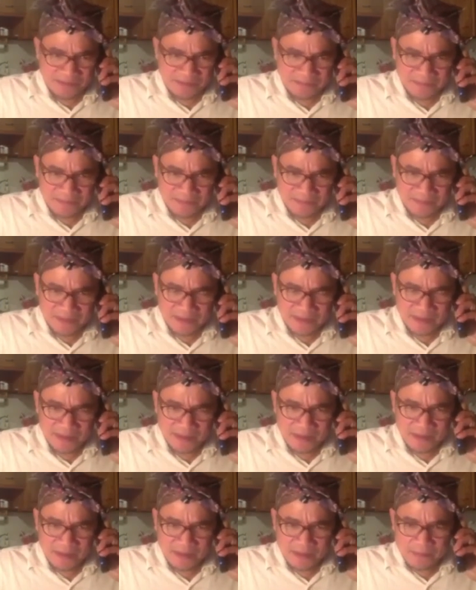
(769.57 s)

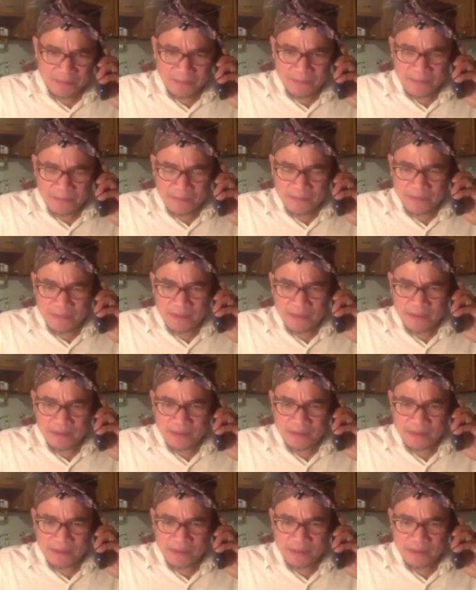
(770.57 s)

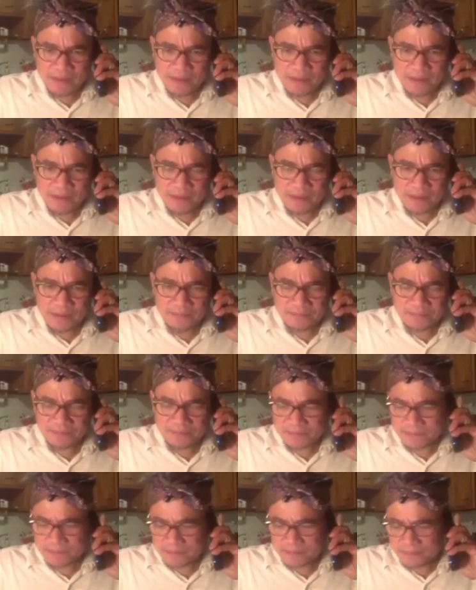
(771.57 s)

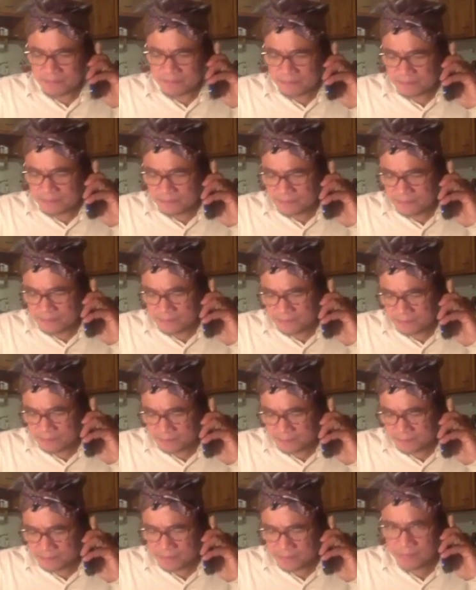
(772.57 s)

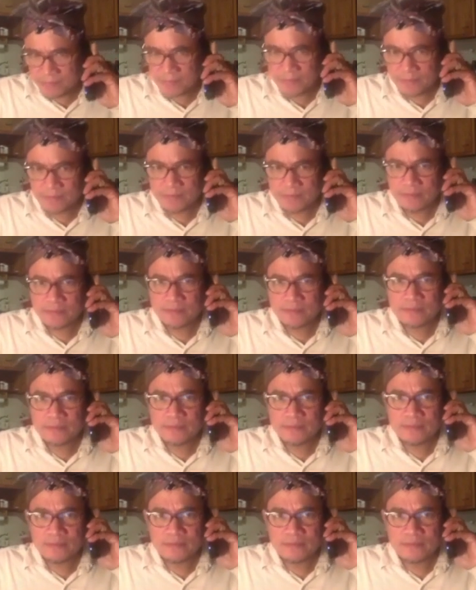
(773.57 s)
Nobody speaks.